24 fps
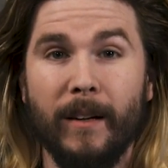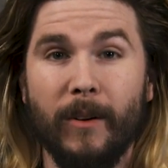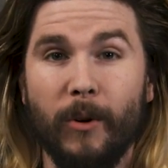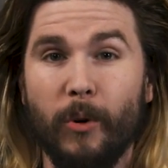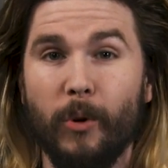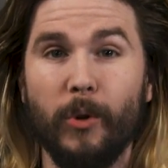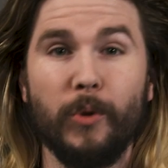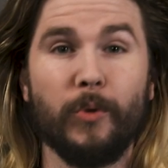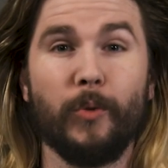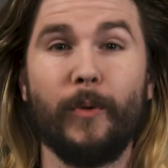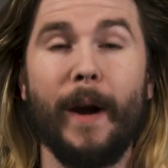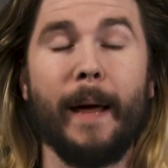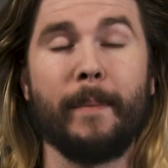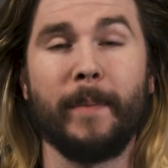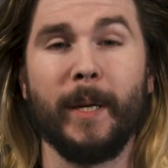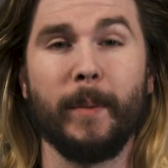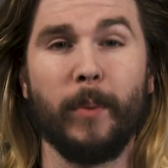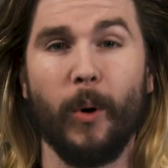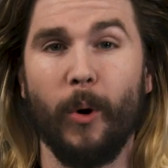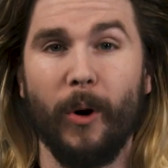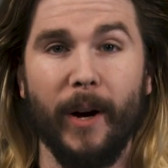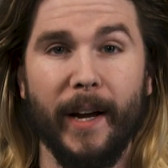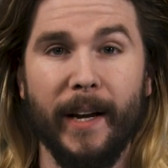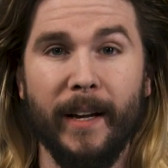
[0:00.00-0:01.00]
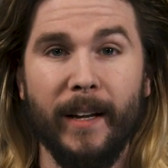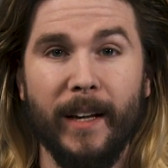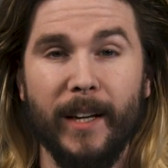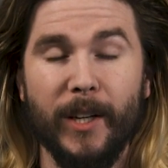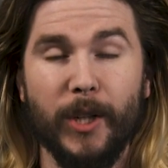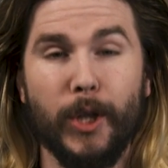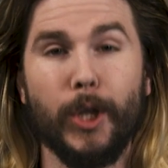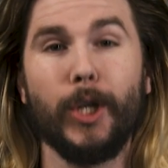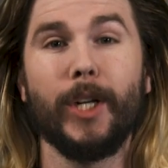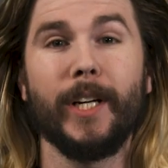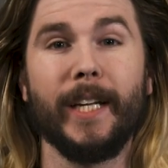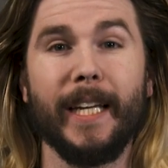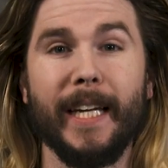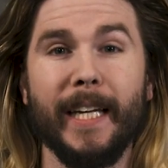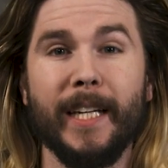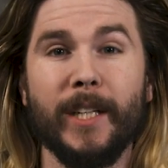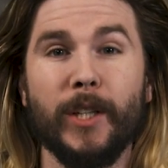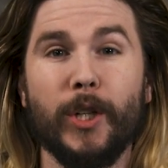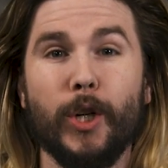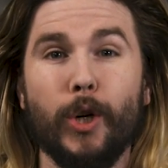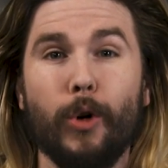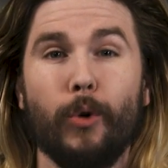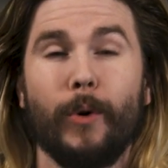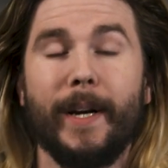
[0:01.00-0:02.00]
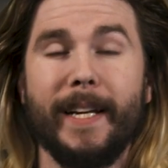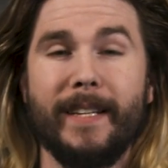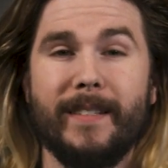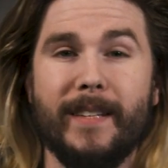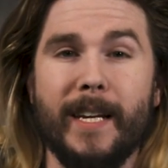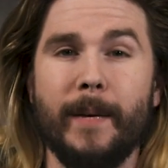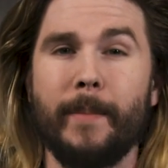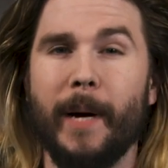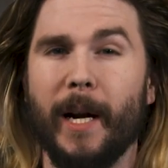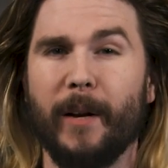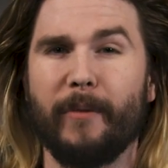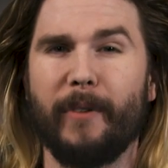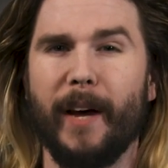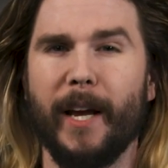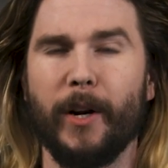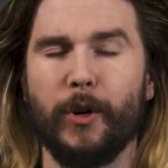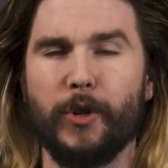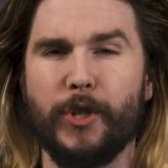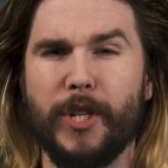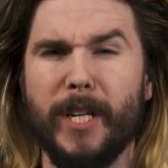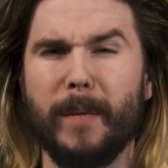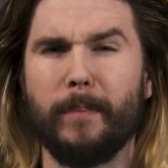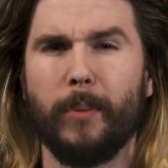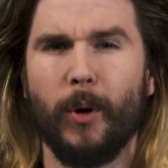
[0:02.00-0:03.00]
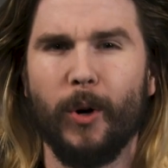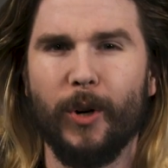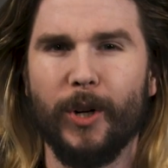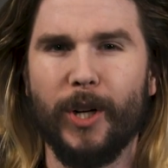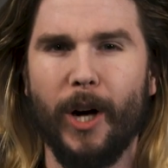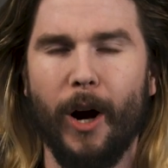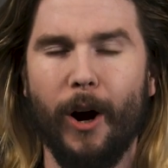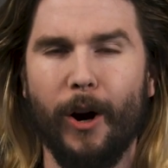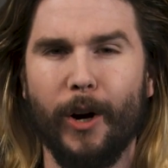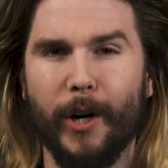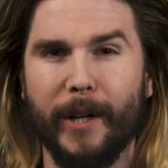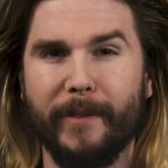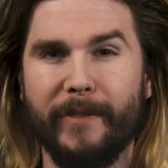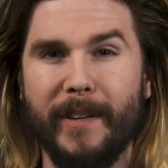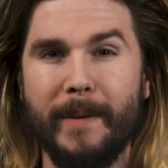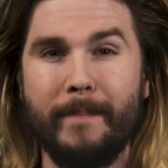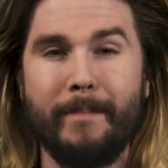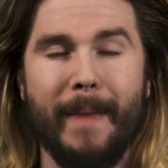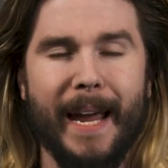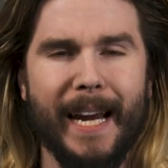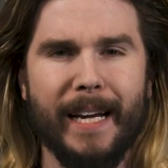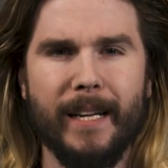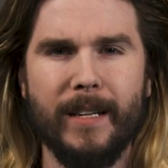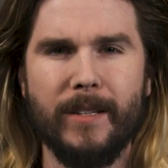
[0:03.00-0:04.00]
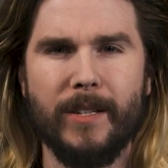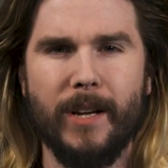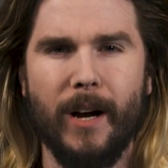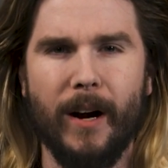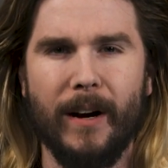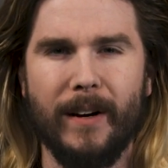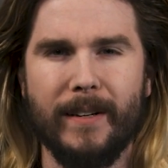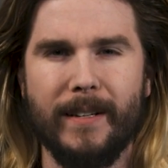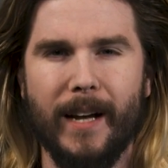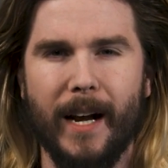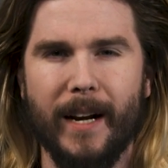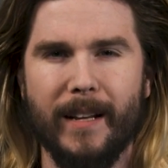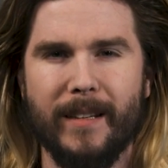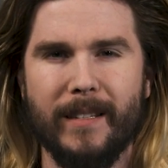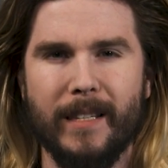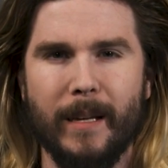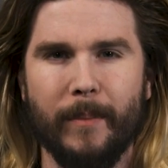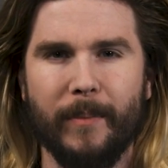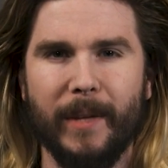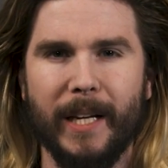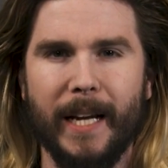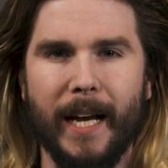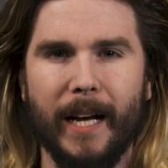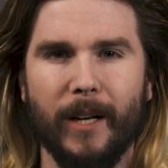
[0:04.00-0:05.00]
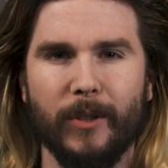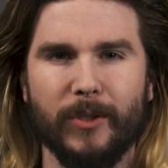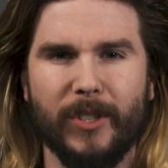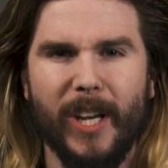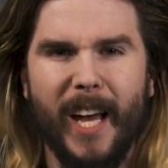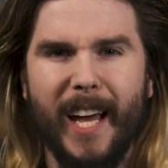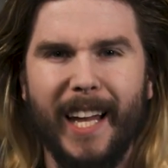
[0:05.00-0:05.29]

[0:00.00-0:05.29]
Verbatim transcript: old Remy boy, could increase the amount of energy per card if he made his cards out of something else,